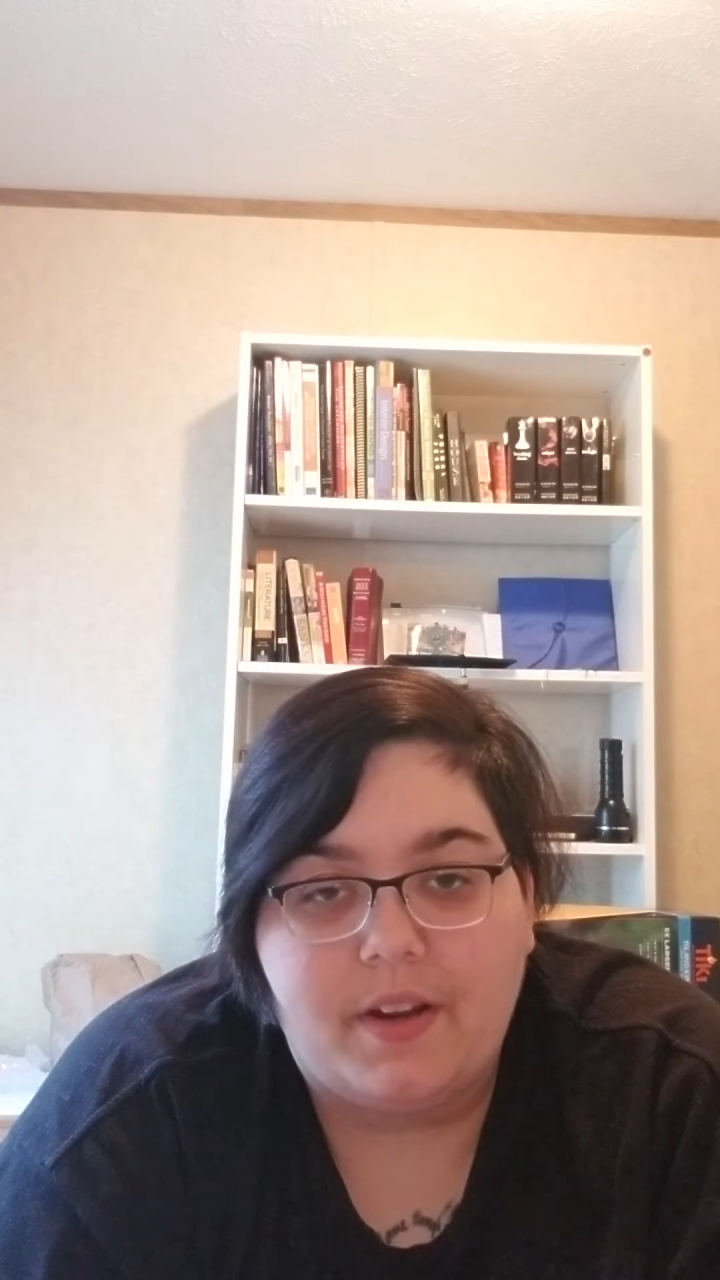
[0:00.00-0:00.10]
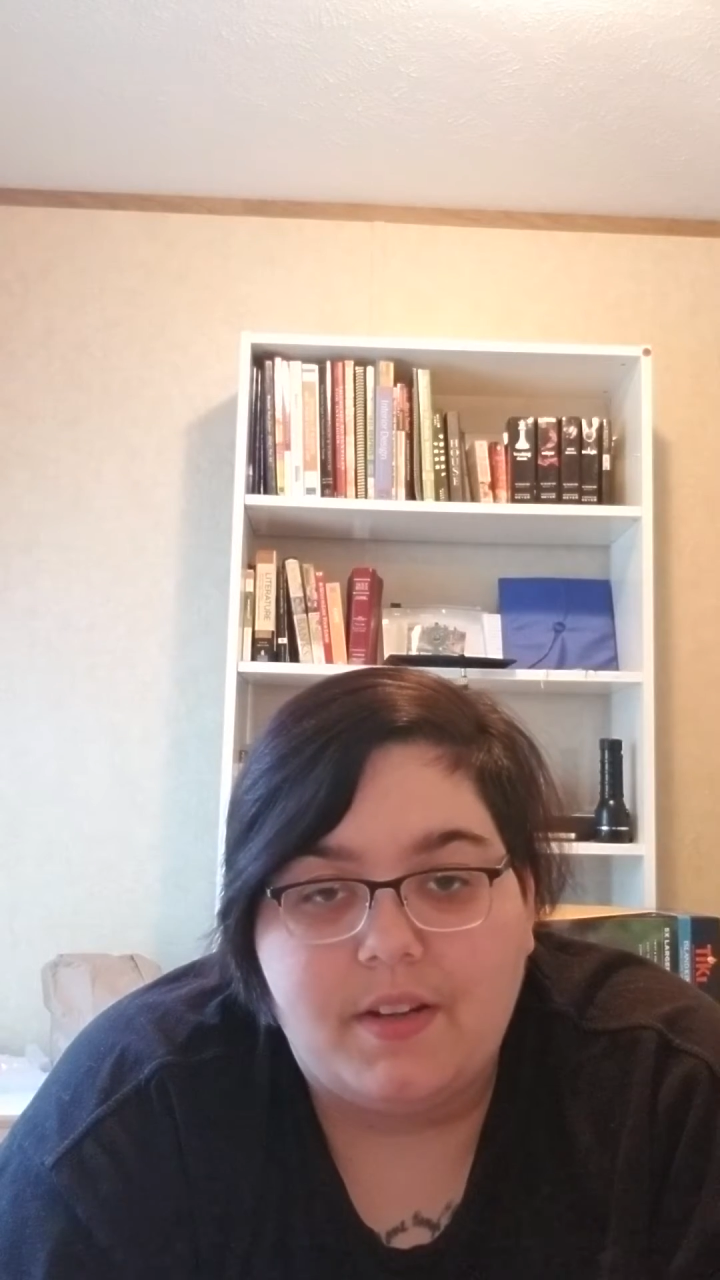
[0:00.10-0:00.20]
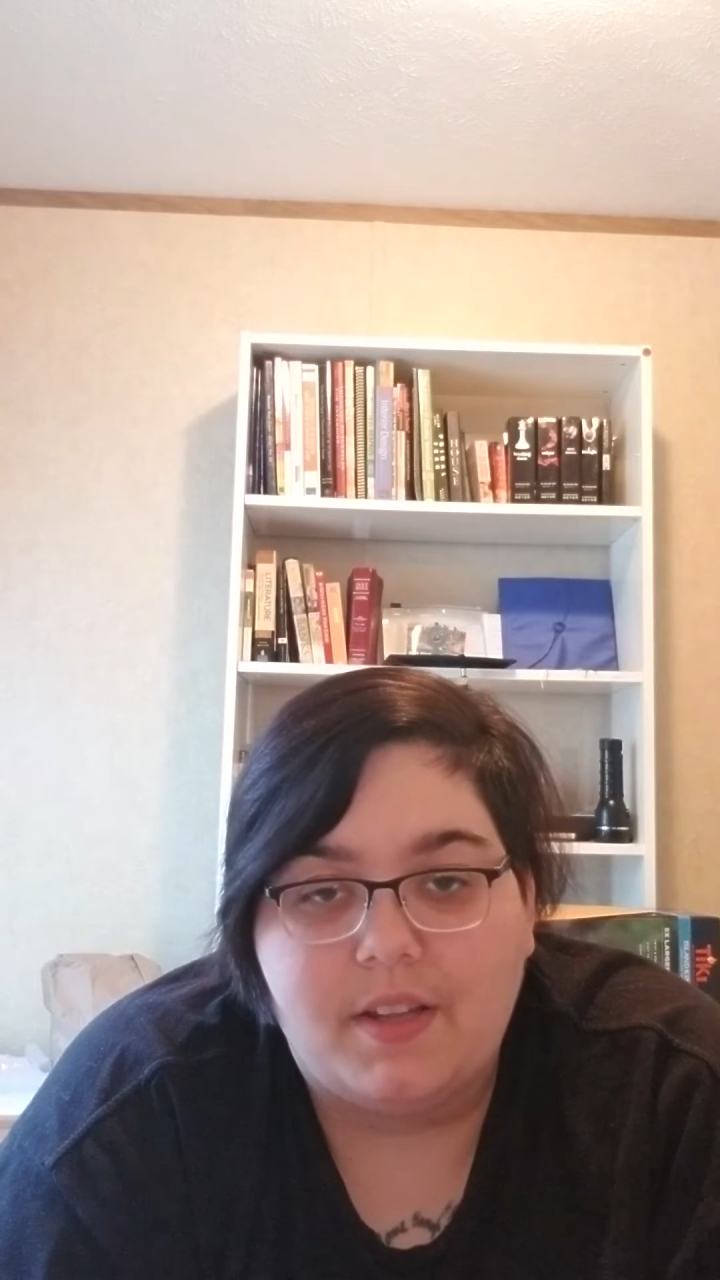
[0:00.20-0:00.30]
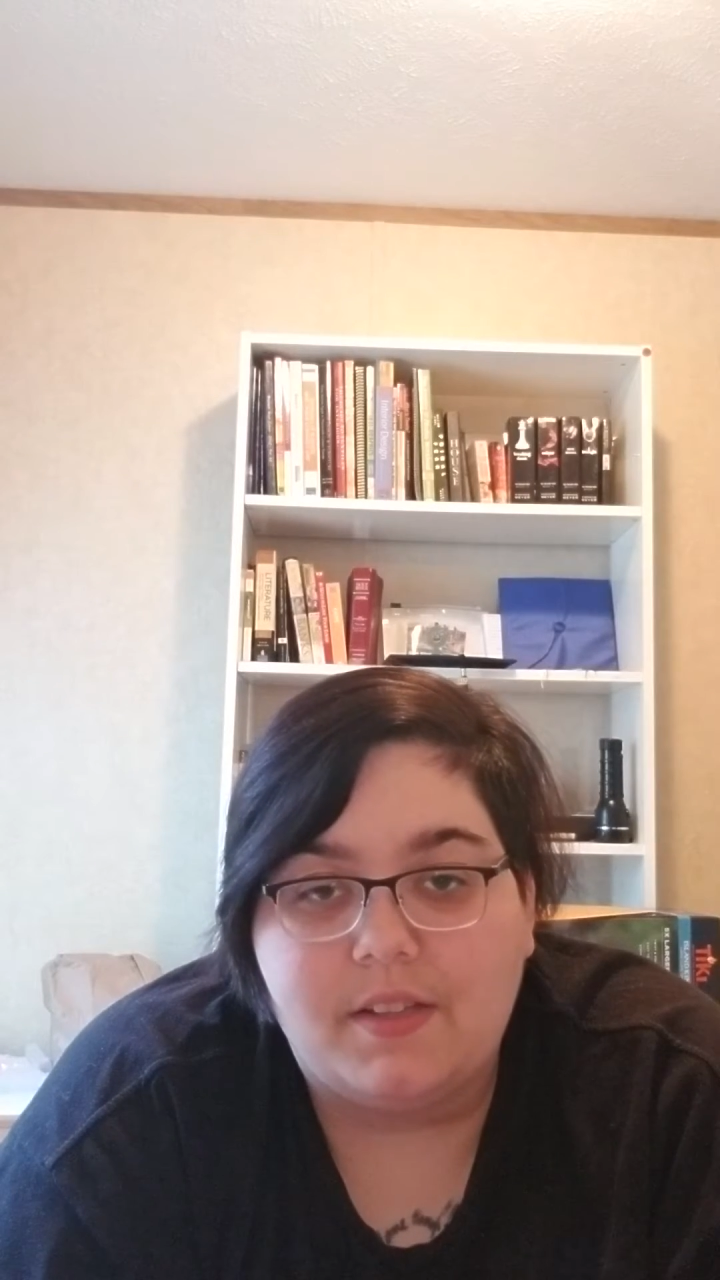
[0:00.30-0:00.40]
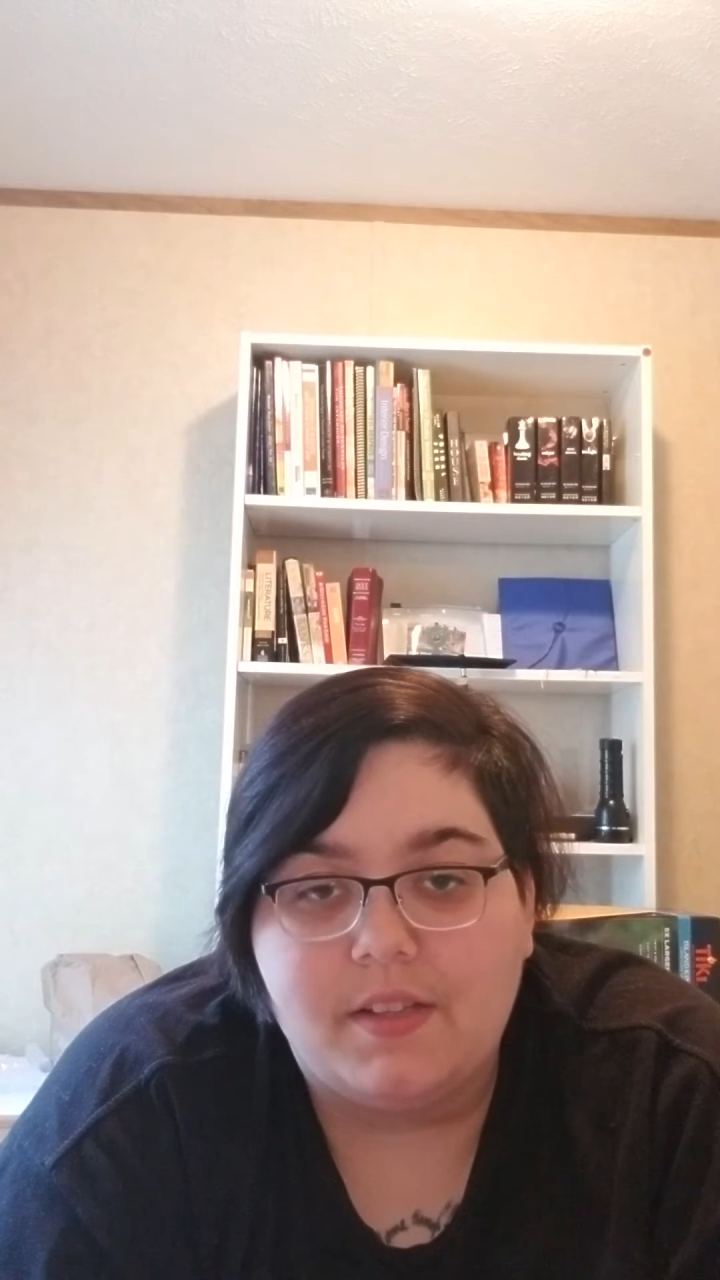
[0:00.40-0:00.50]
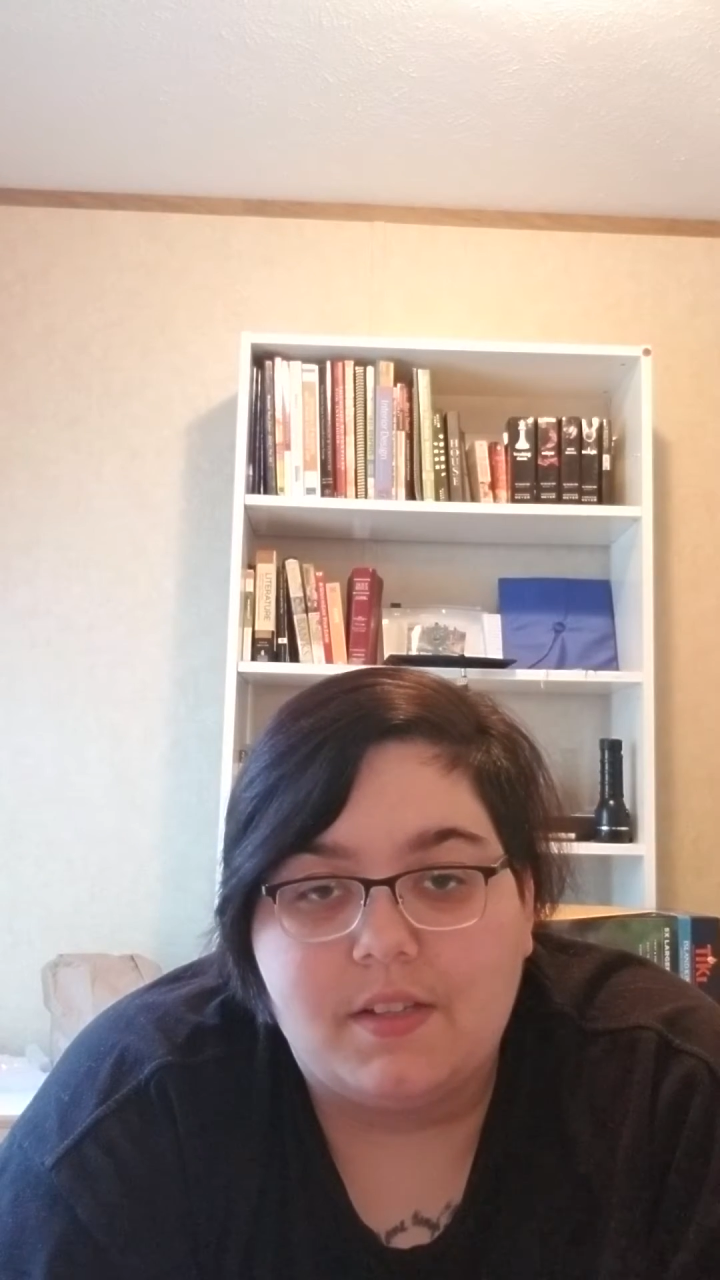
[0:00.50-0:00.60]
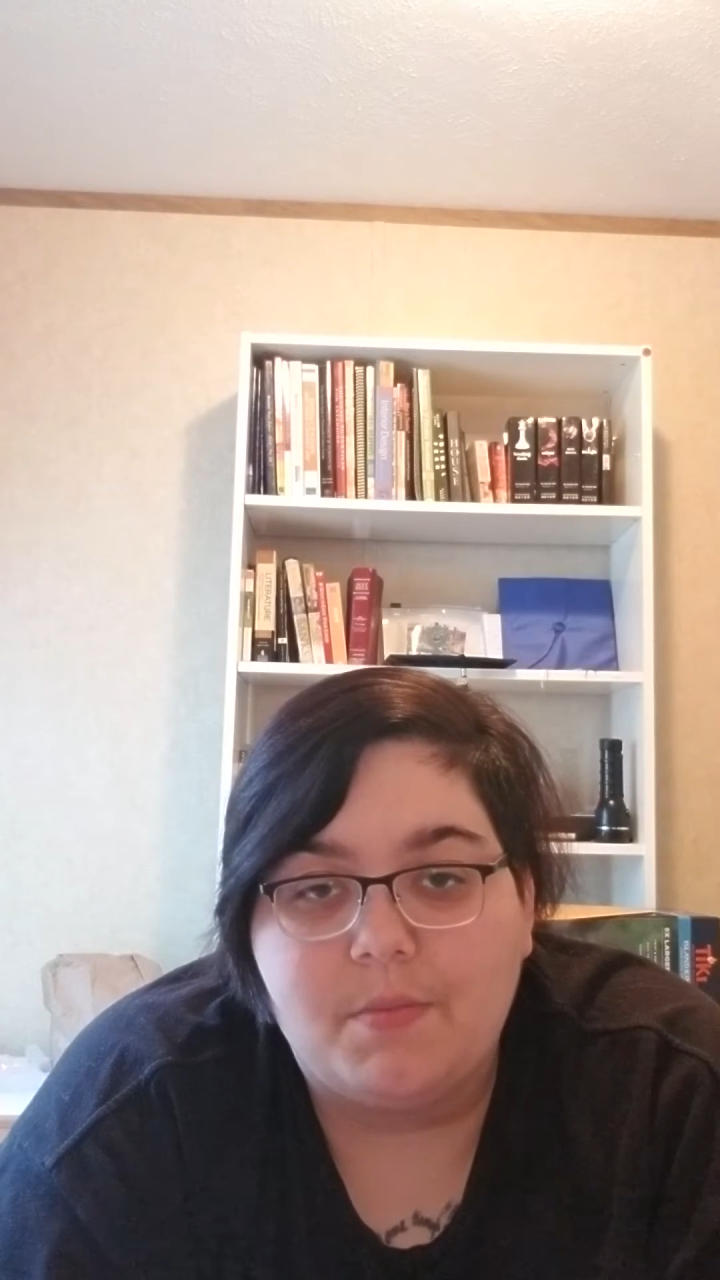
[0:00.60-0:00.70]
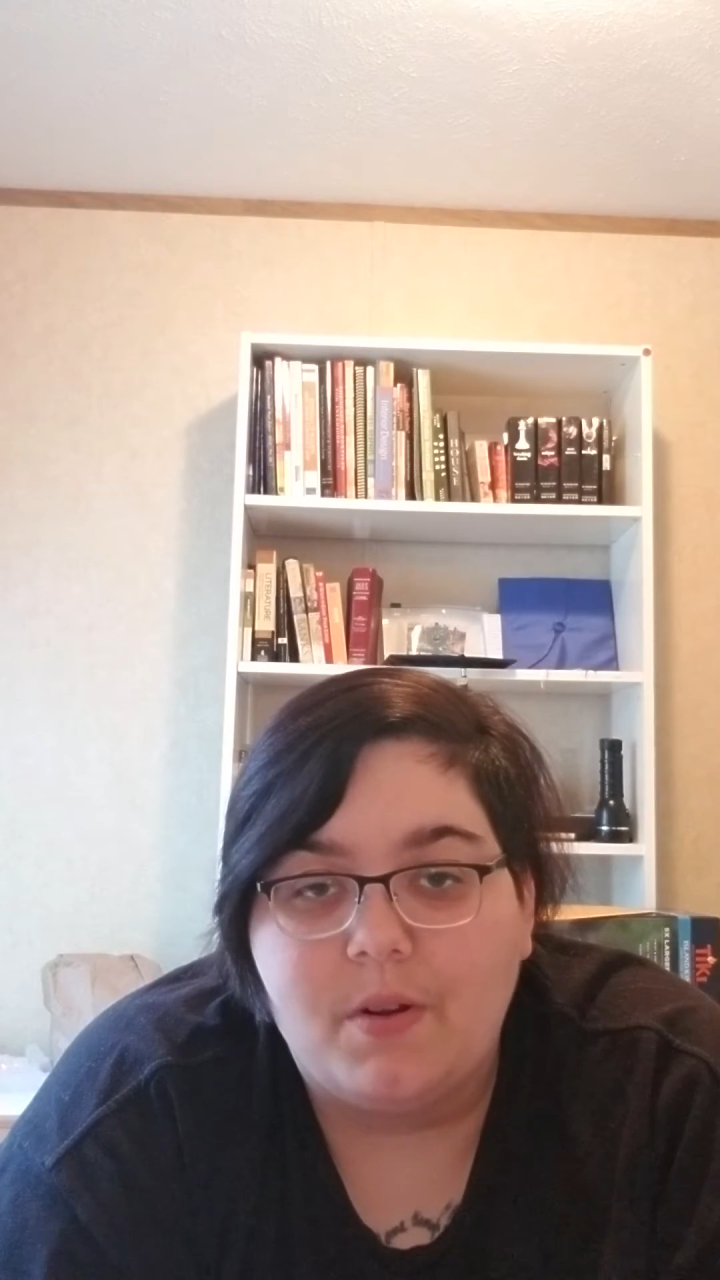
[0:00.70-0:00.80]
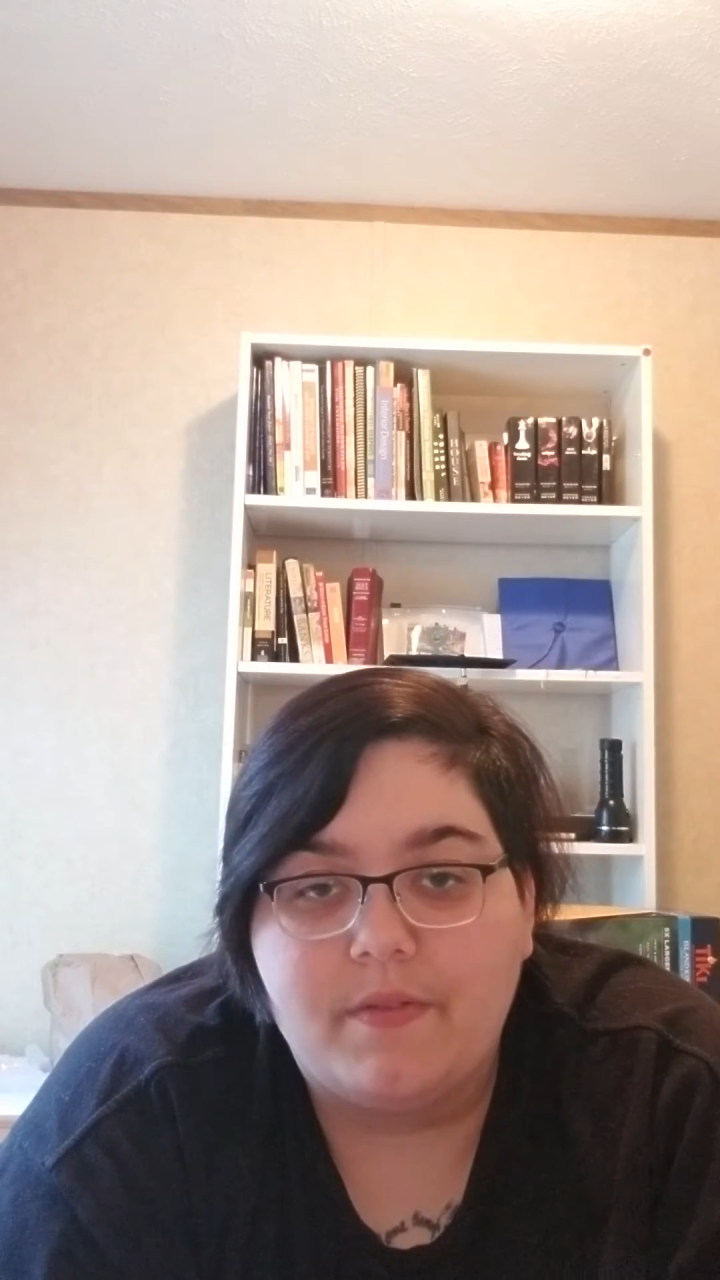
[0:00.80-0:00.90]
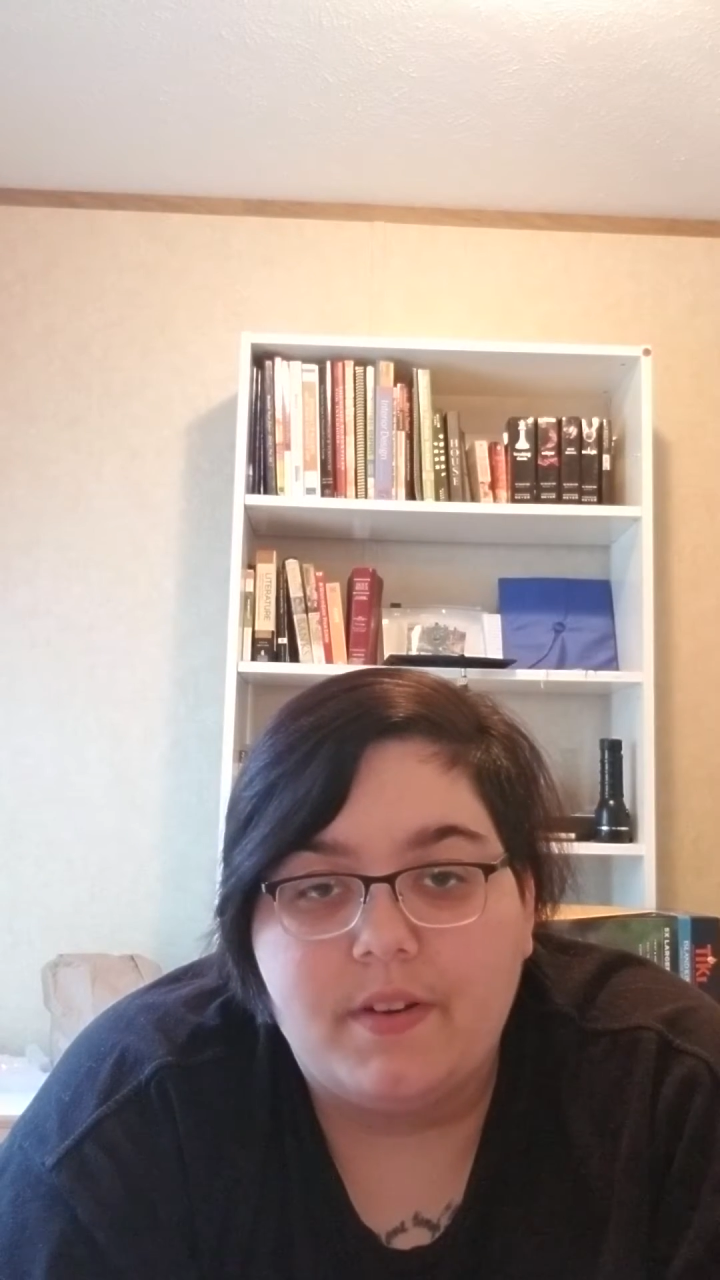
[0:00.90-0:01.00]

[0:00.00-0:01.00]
a daily smoke